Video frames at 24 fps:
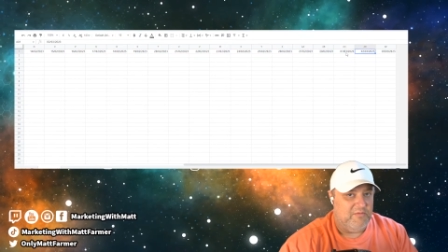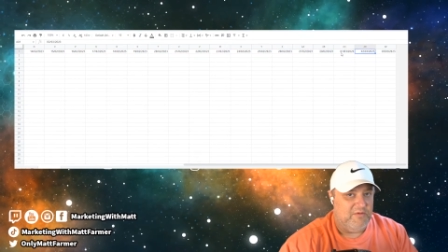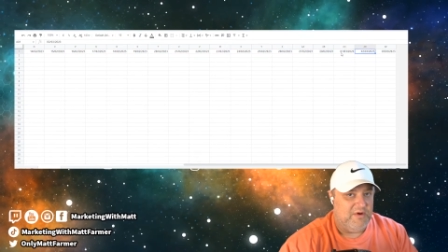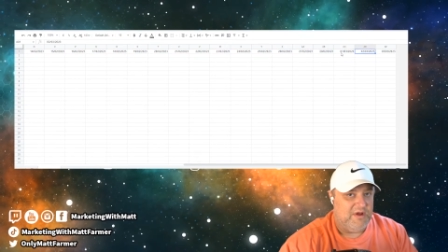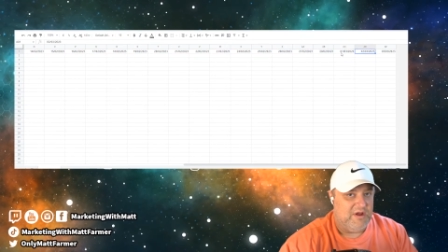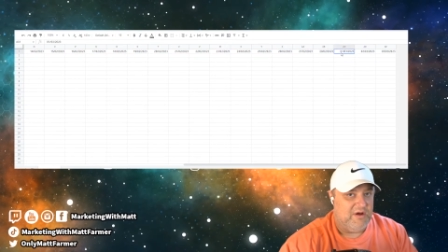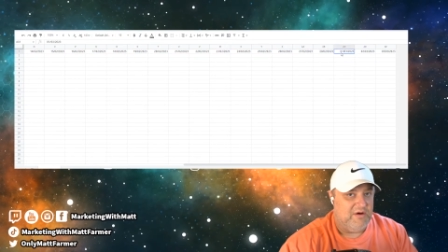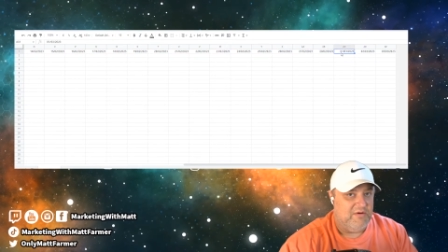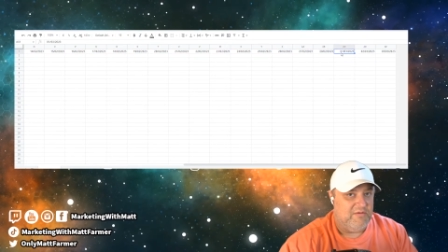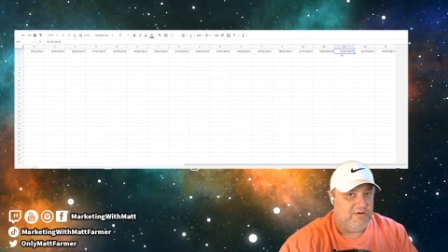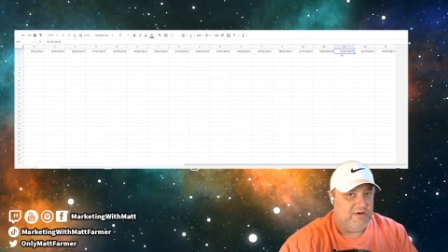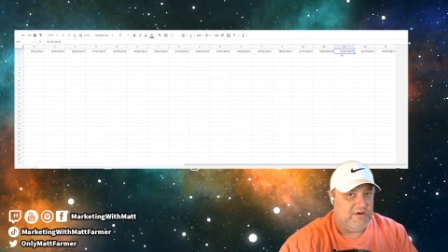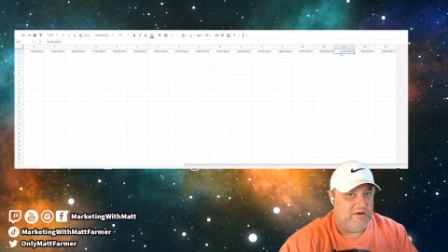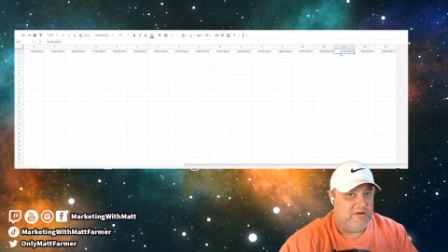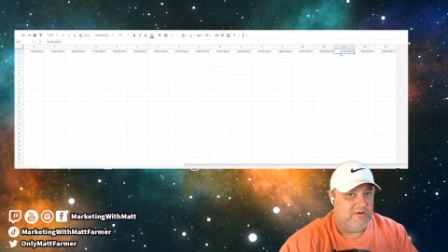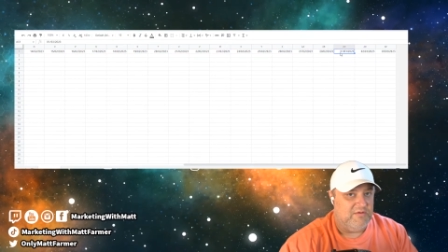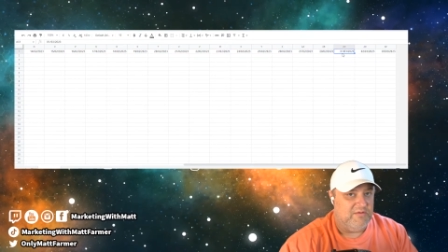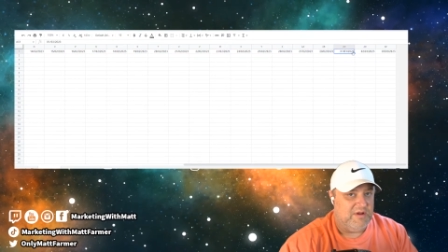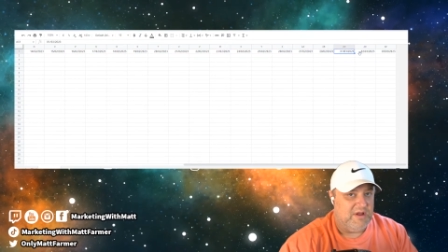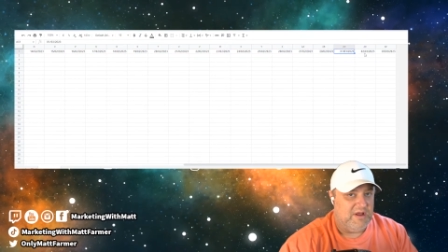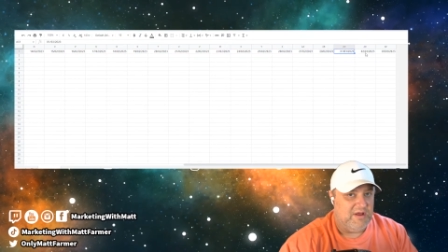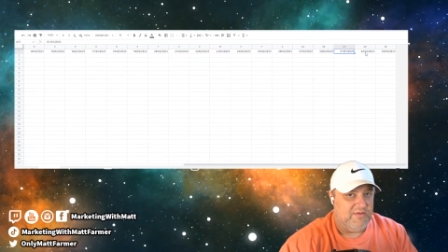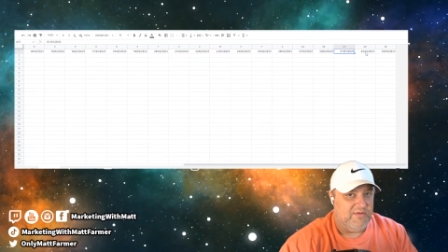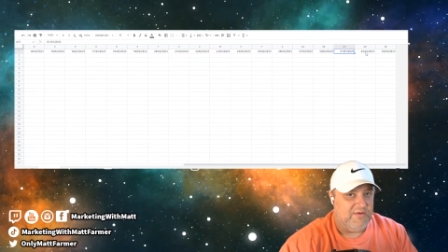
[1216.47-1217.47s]
we go until
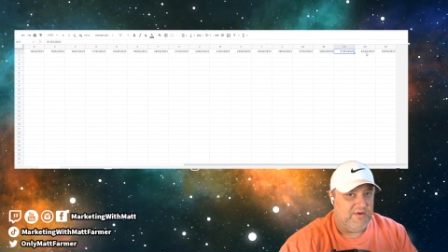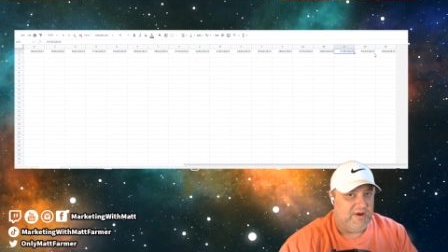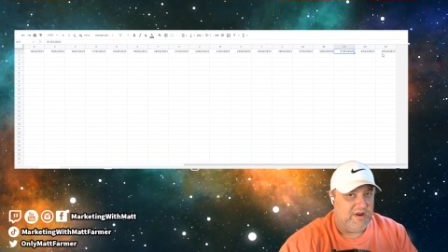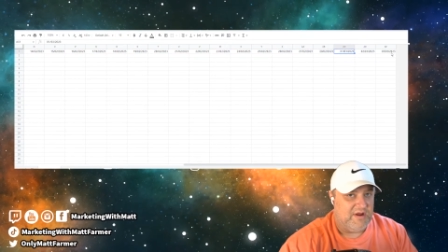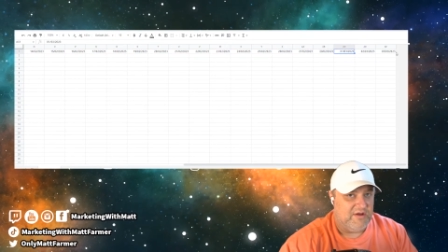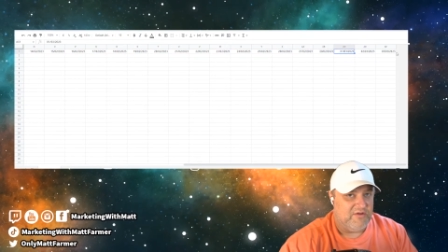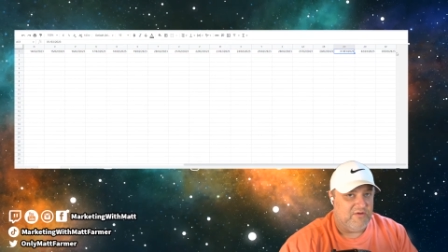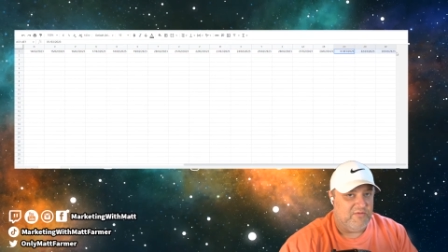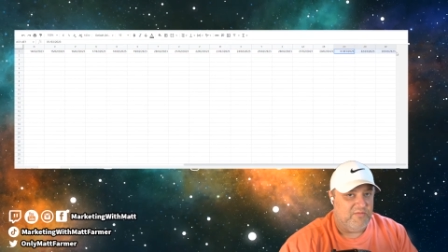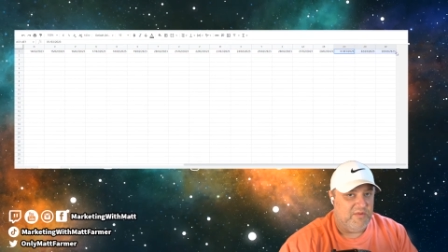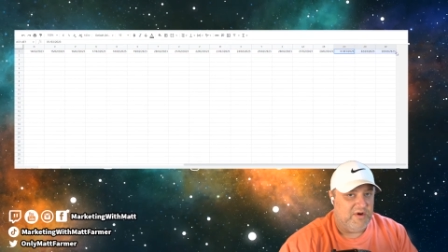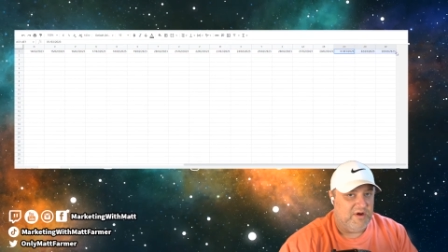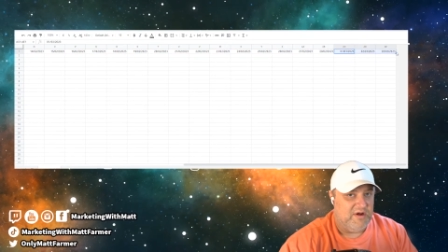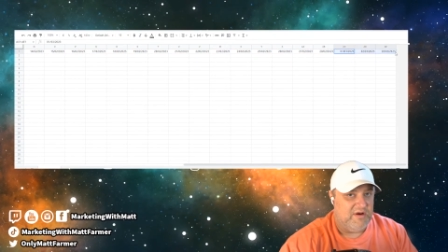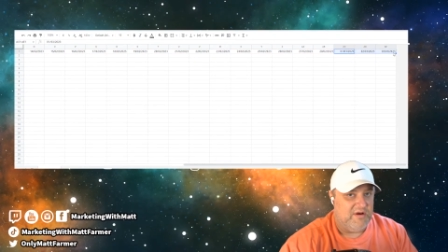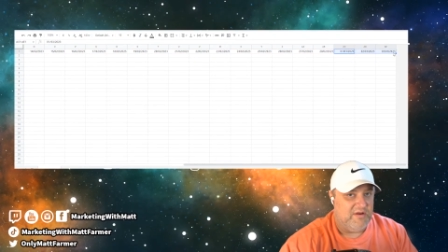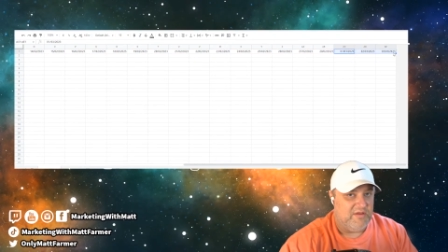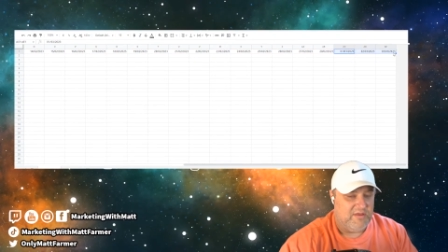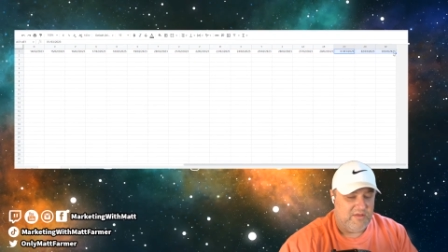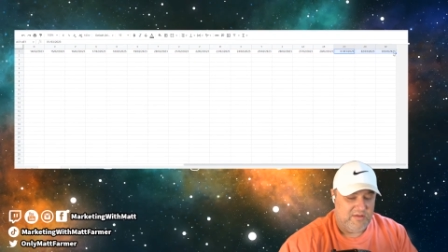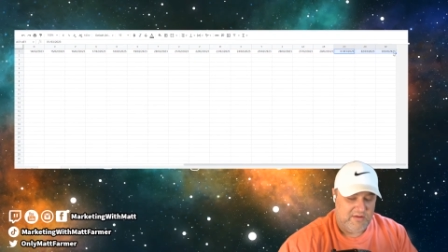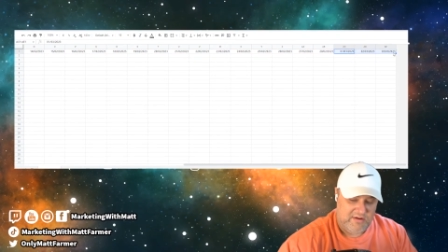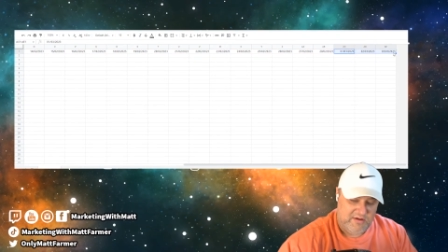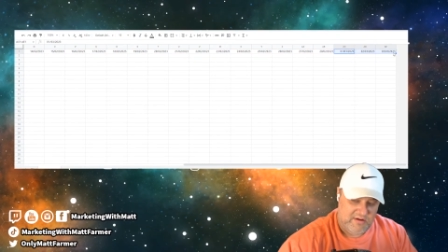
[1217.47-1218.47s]
we hit the next
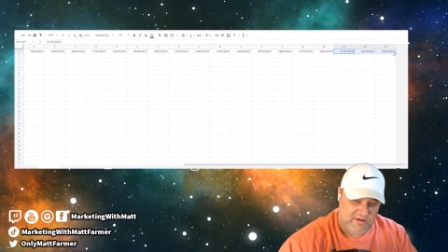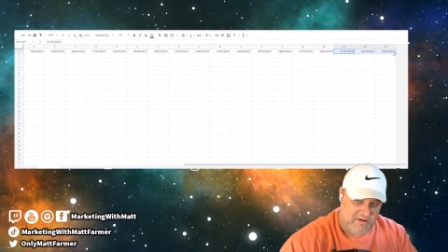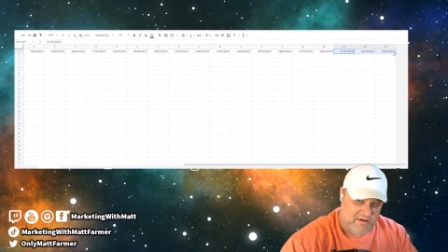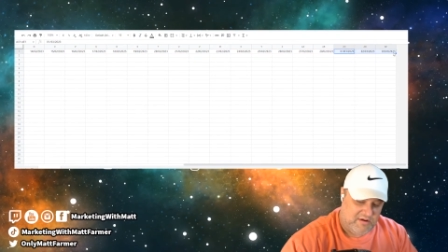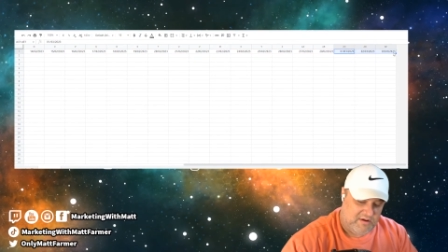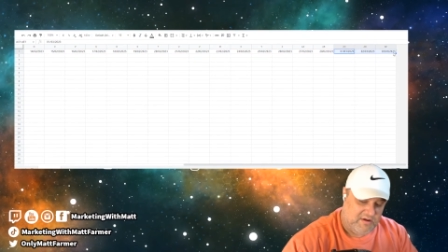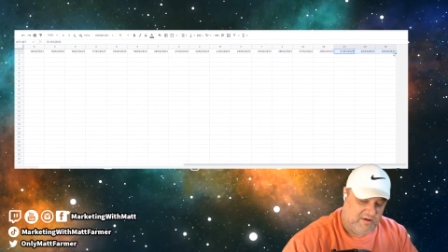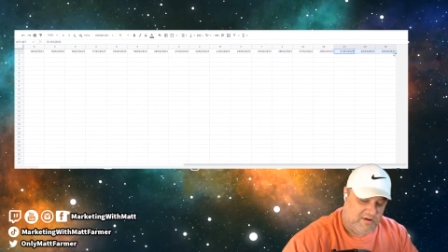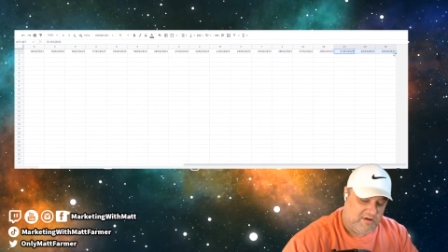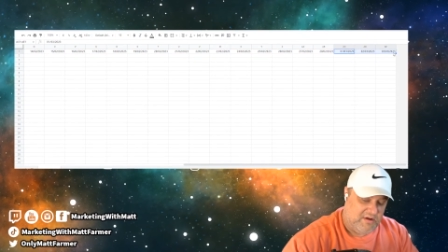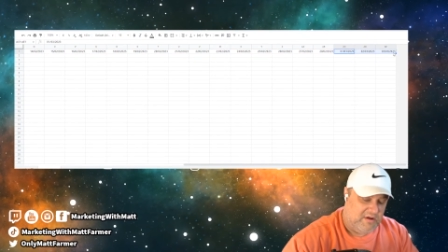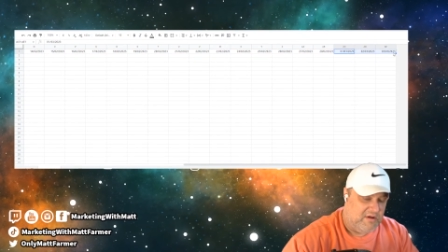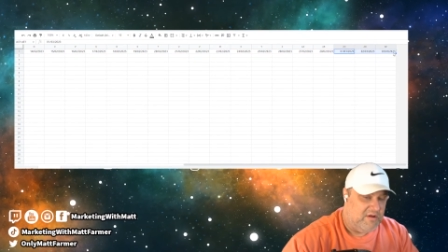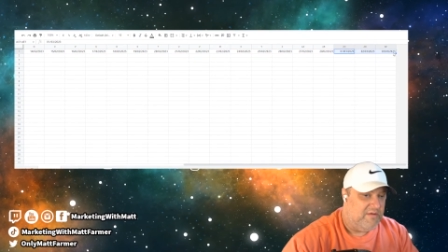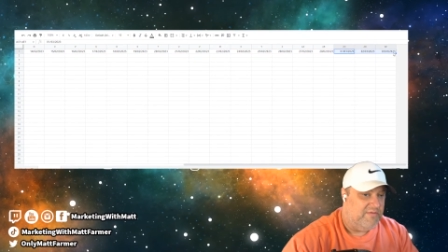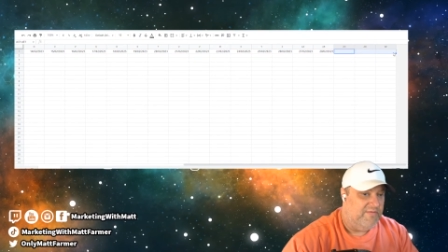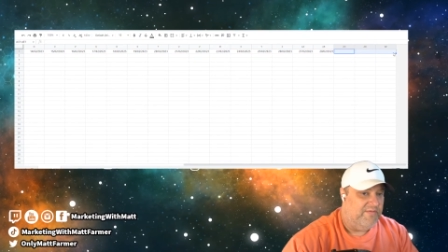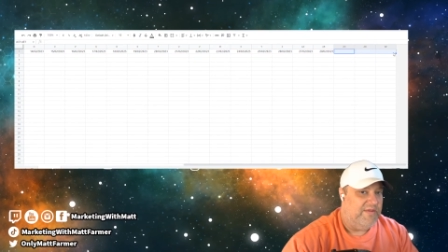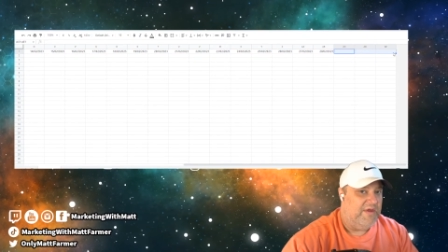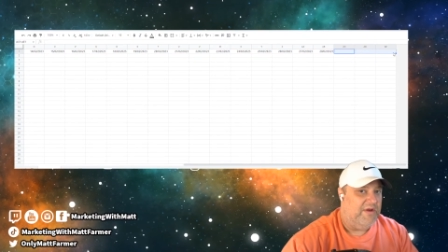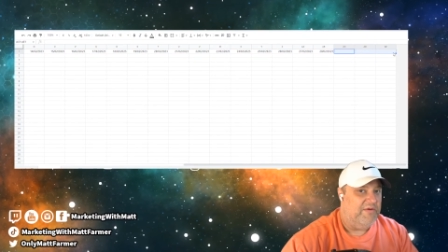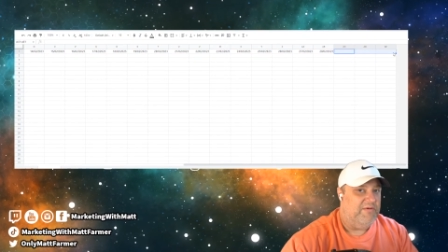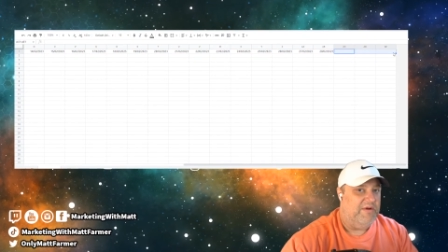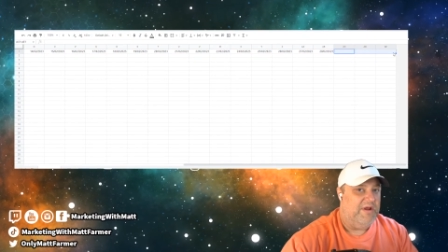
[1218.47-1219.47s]
month.
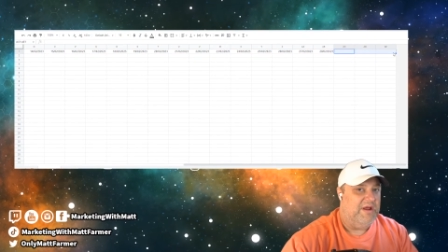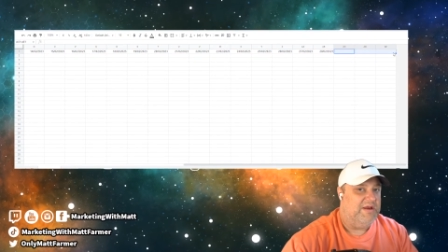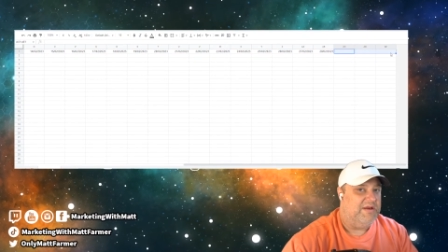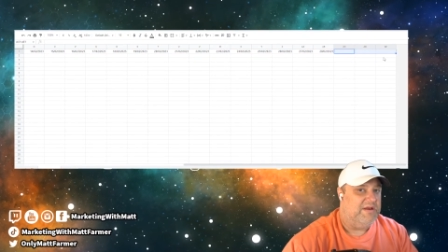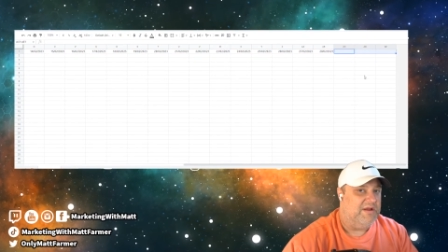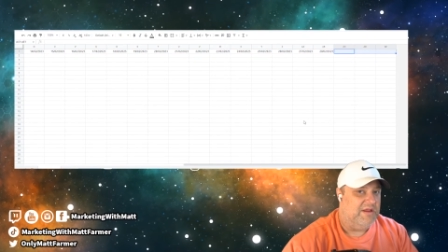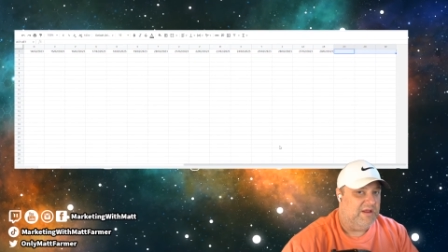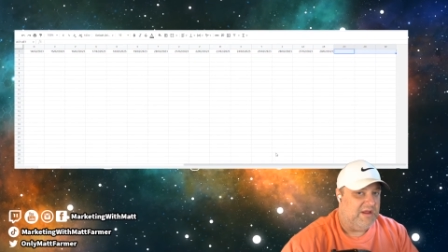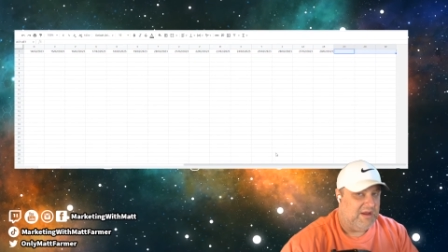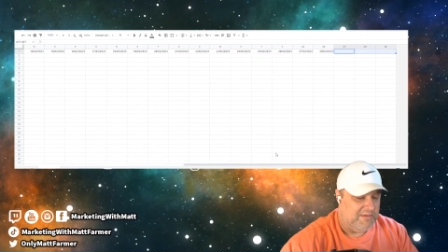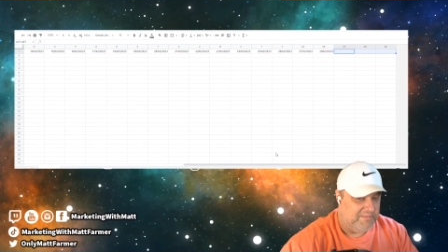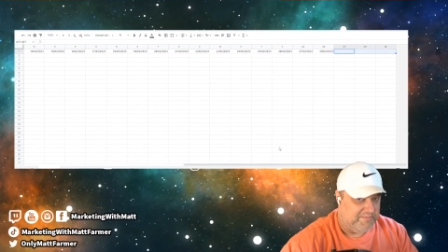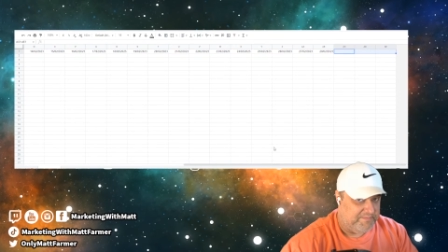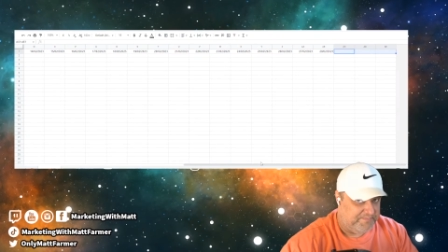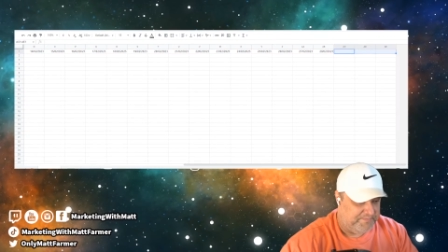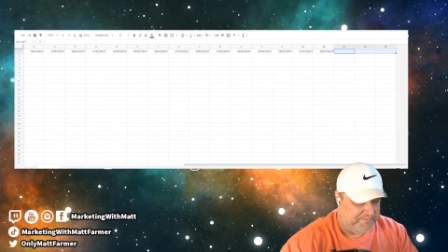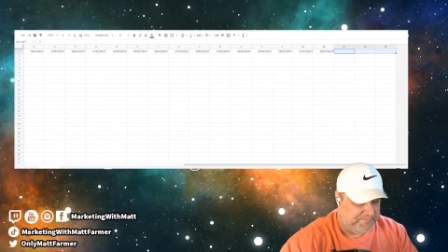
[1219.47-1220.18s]
Then we hit delete.